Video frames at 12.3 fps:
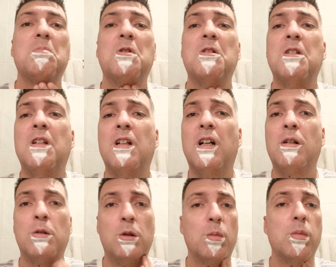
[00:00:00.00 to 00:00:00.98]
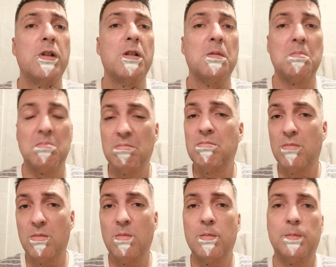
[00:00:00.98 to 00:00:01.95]
turning out to be
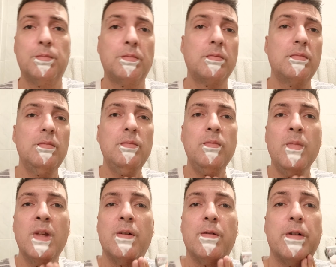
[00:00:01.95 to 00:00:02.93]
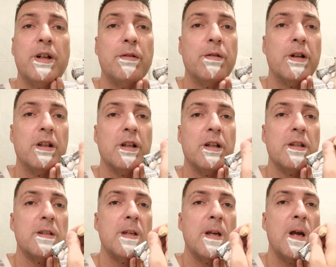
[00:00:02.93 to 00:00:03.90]
very, very
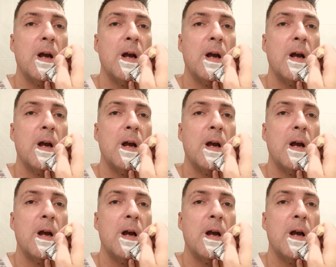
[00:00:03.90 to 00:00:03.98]
nice.